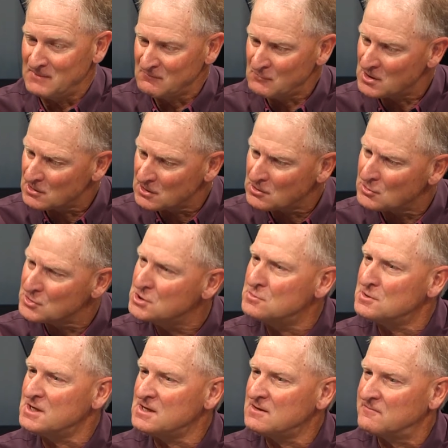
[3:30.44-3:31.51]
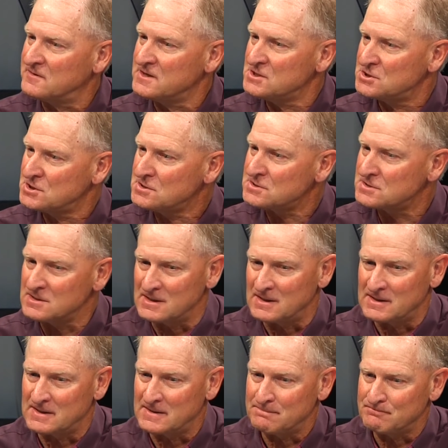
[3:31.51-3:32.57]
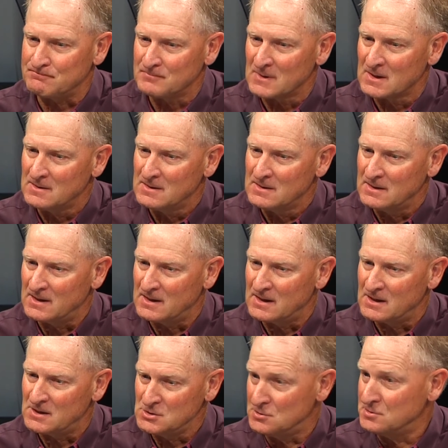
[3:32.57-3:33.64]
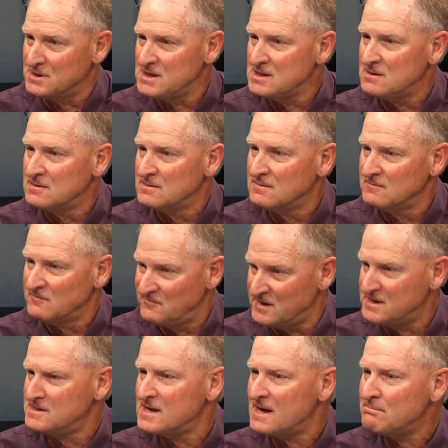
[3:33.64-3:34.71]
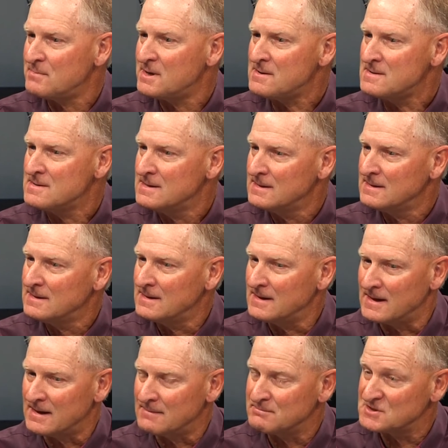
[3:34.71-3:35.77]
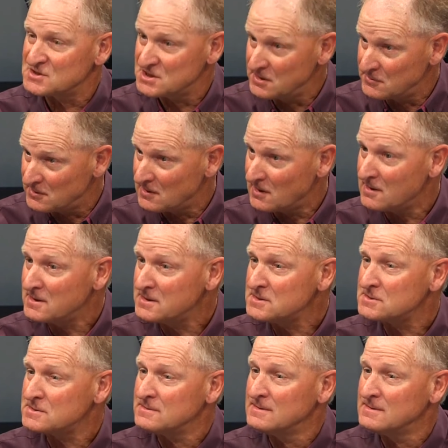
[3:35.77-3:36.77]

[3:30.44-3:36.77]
They've got little unique features, unique VIN number, serialised.